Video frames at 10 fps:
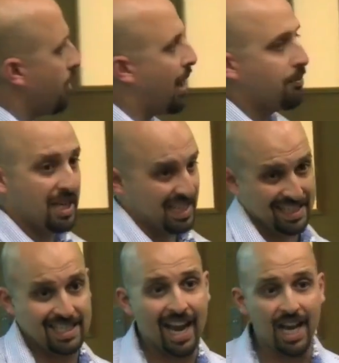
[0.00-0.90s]
about being
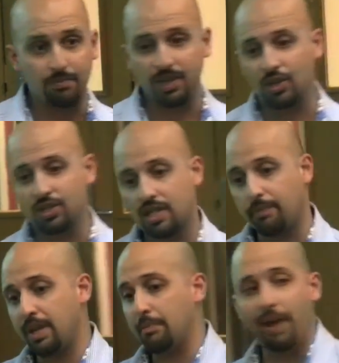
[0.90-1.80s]
sad because
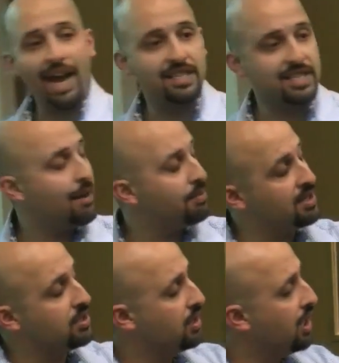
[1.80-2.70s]
something bad has happened
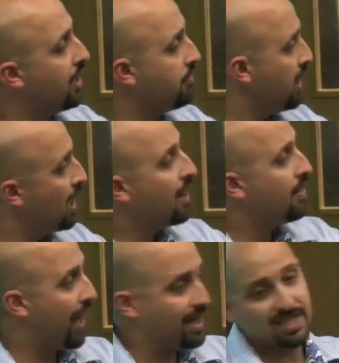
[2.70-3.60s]
in your life.
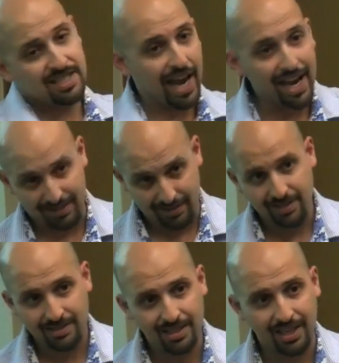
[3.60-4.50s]
That's
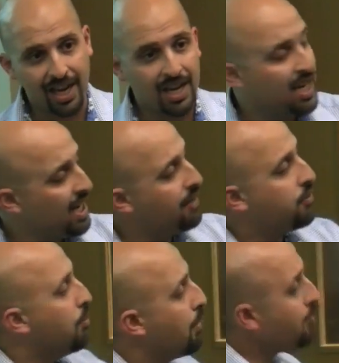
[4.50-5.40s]
sadness, okay? If
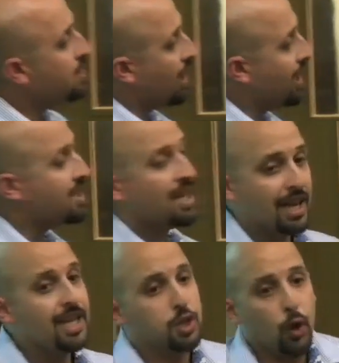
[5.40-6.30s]
your mum dies,
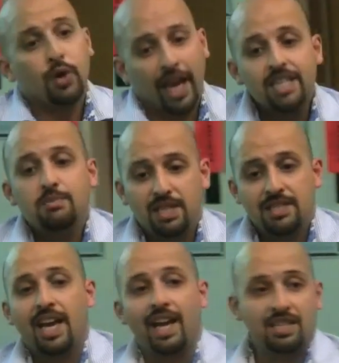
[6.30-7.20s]
it's okay to be
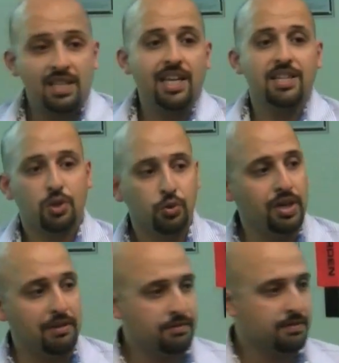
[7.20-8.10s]
sad. That's
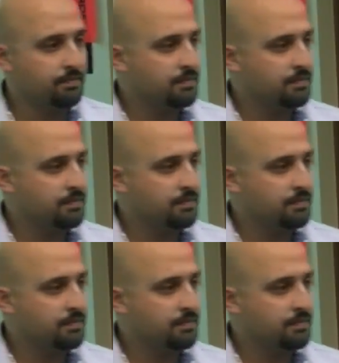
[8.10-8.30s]
grief.